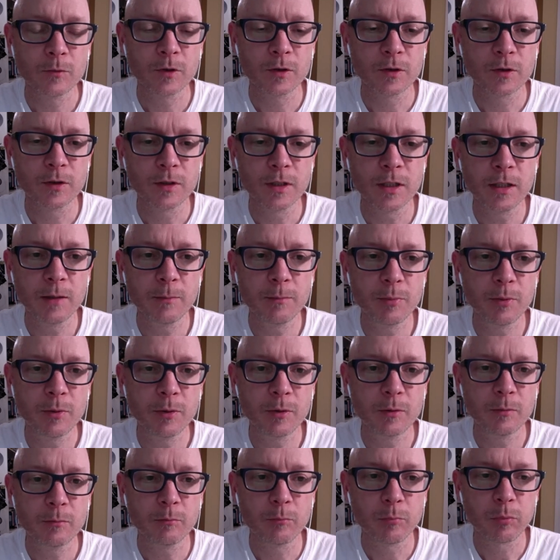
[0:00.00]
deep
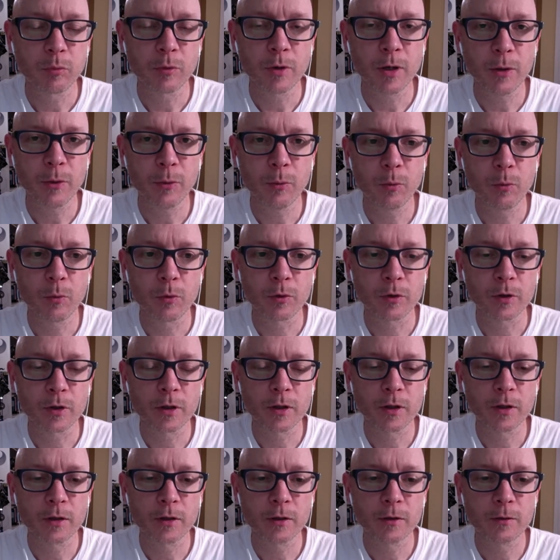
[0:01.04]
breath work
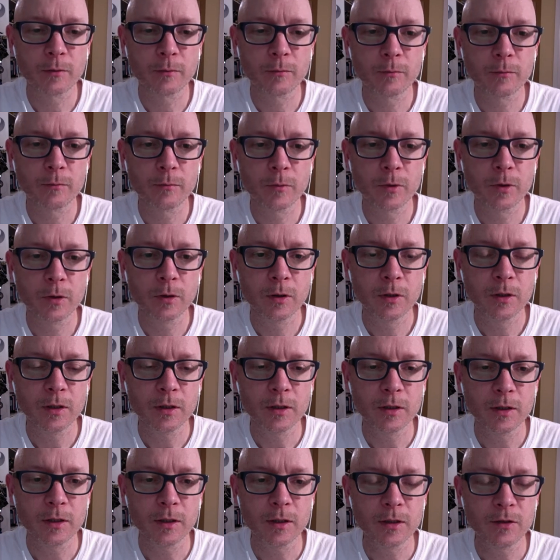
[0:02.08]

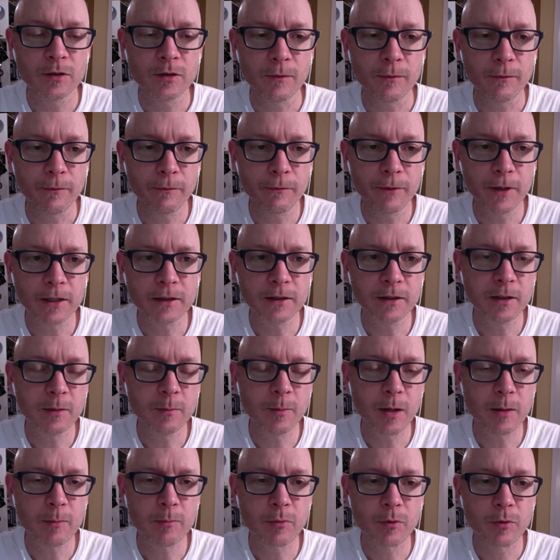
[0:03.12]
is affecting
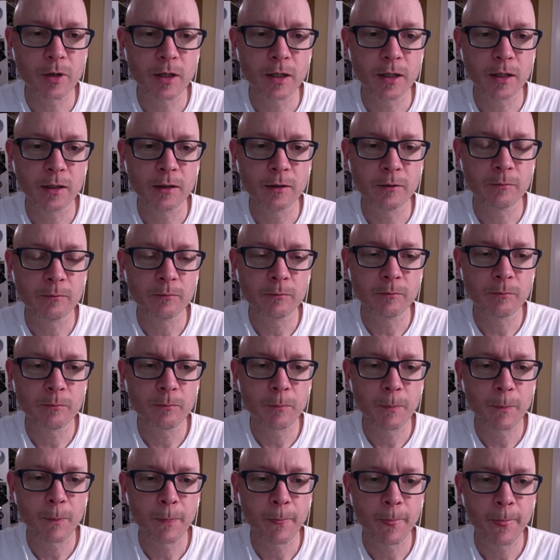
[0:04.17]
my brain
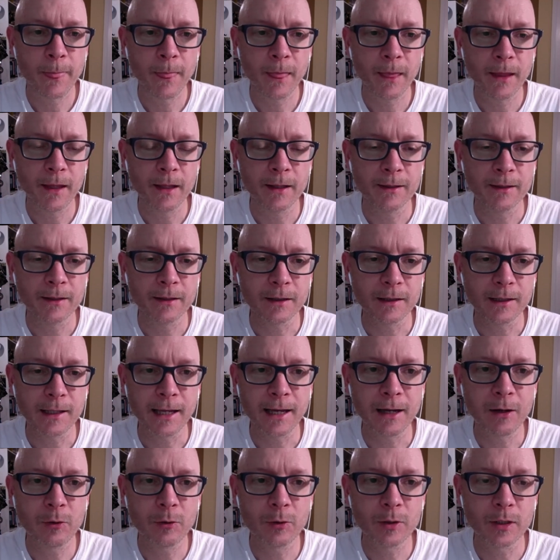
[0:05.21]
and
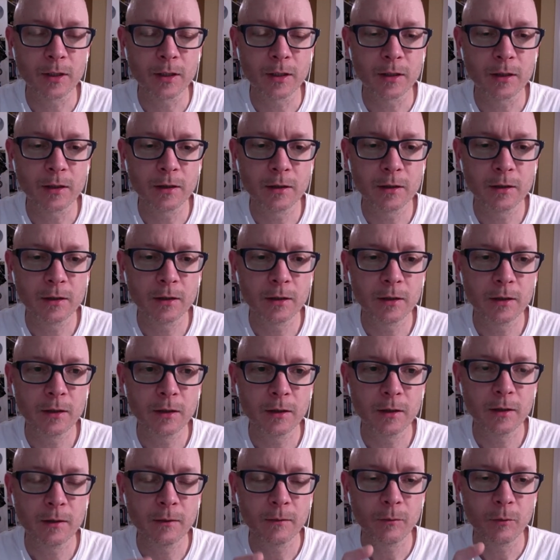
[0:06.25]
allowing
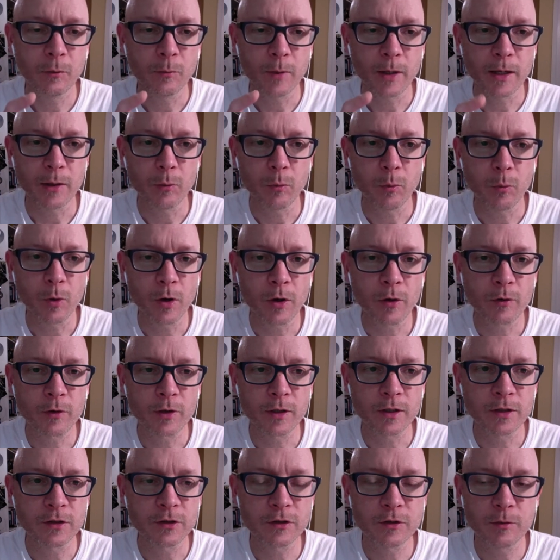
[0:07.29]
for my
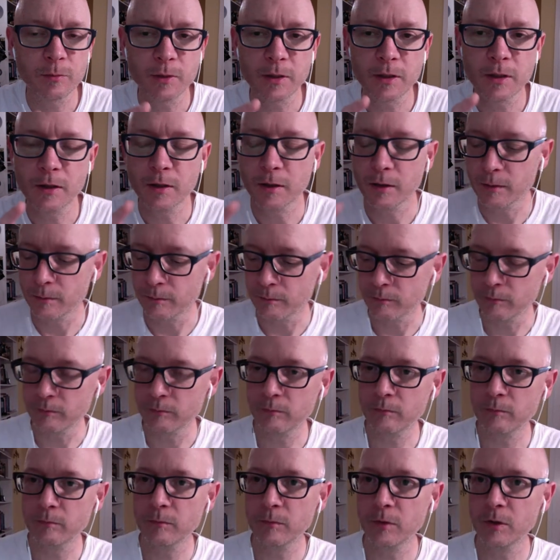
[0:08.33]
awareness to become
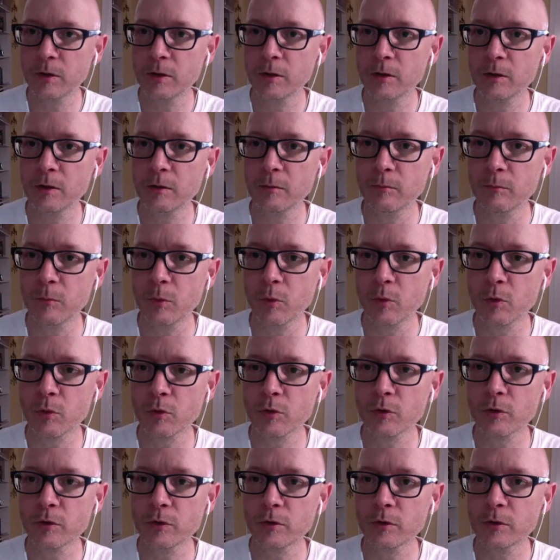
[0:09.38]

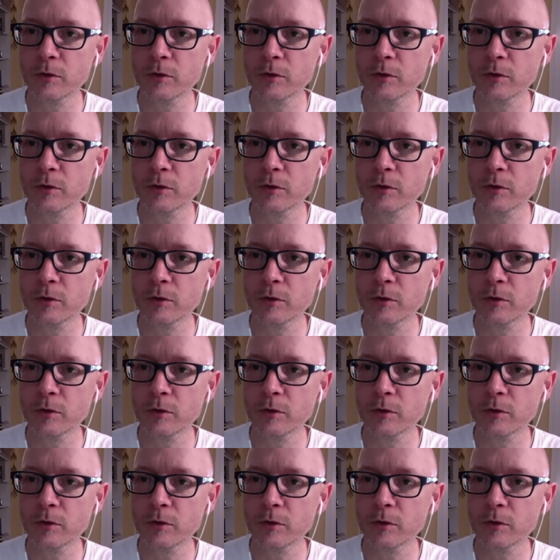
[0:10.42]
more